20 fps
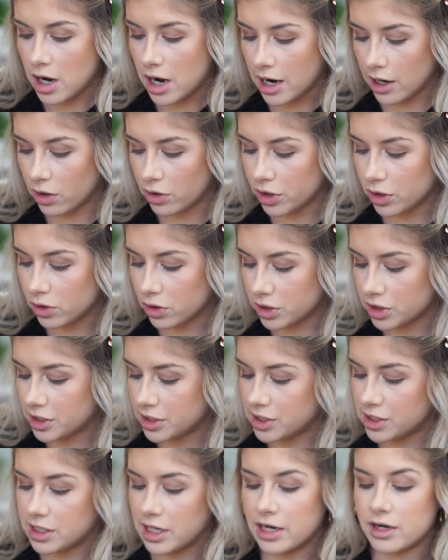I already looked
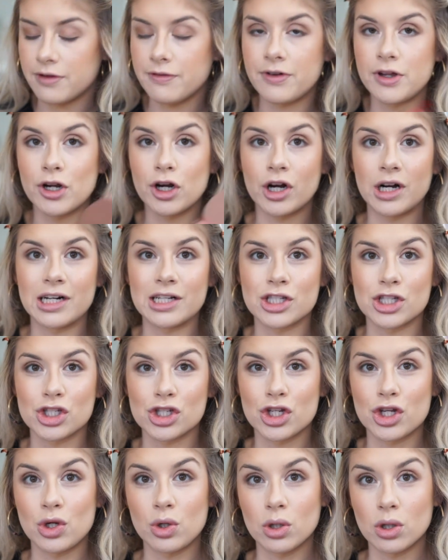inside of here and it's
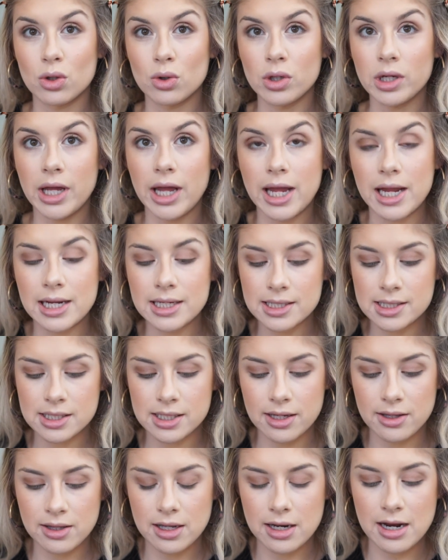this cute little
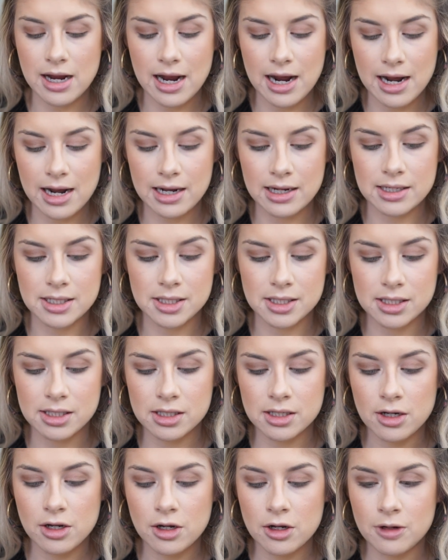case, and then it
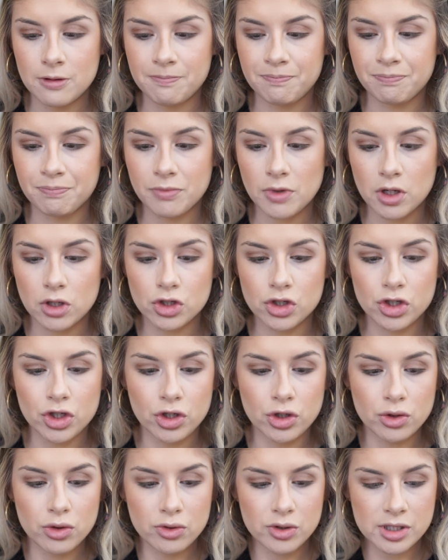has
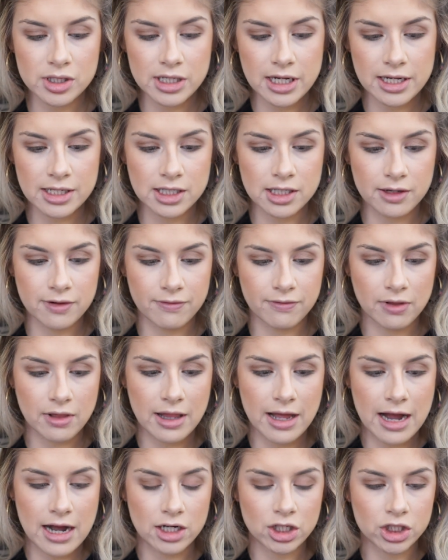two sets of
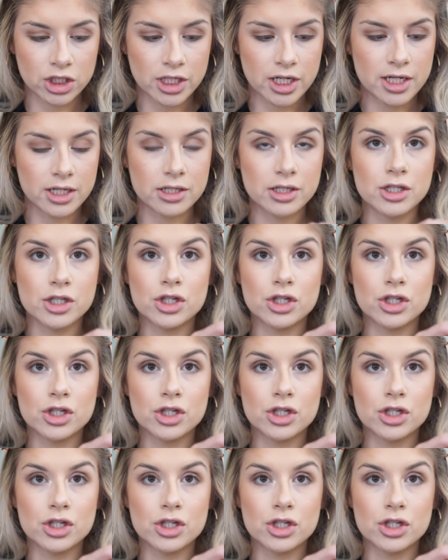lashes.